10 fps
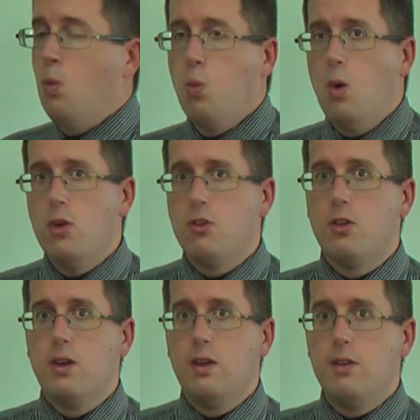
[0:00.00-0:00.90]
what
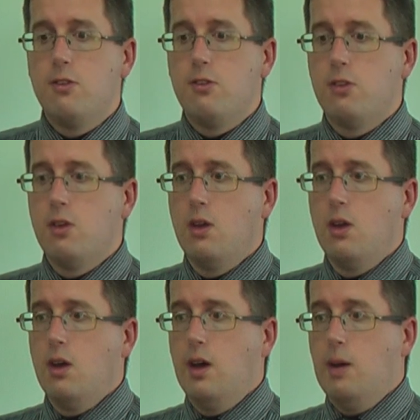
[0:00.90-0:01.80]
is
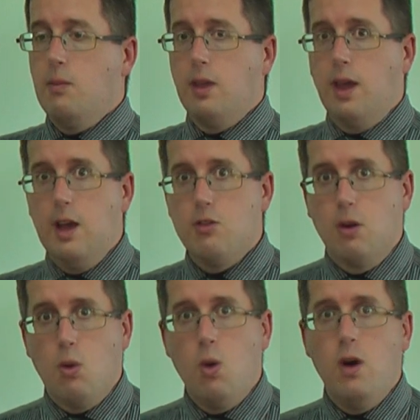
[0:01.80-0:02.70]
the cash
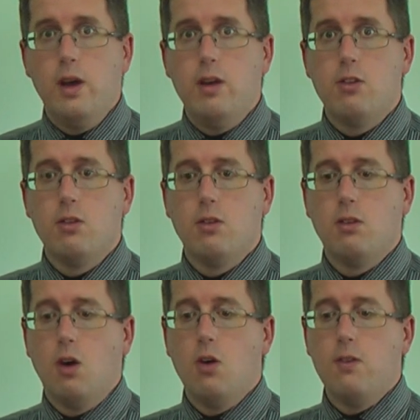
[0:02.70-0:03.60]
required
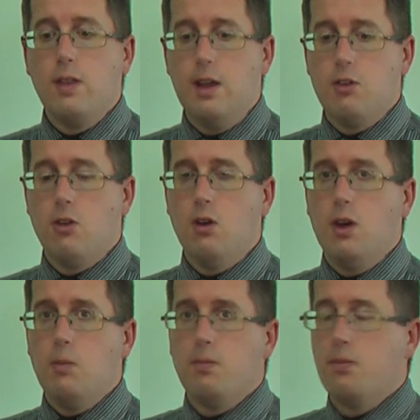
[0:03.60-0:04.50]
over that
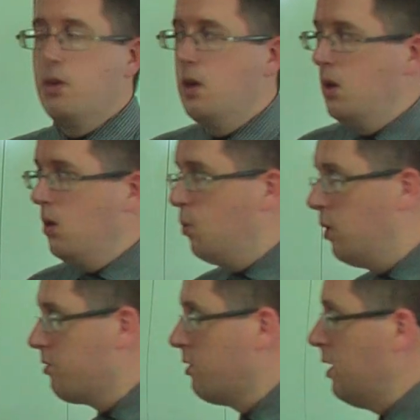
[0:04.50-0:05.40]
time. What's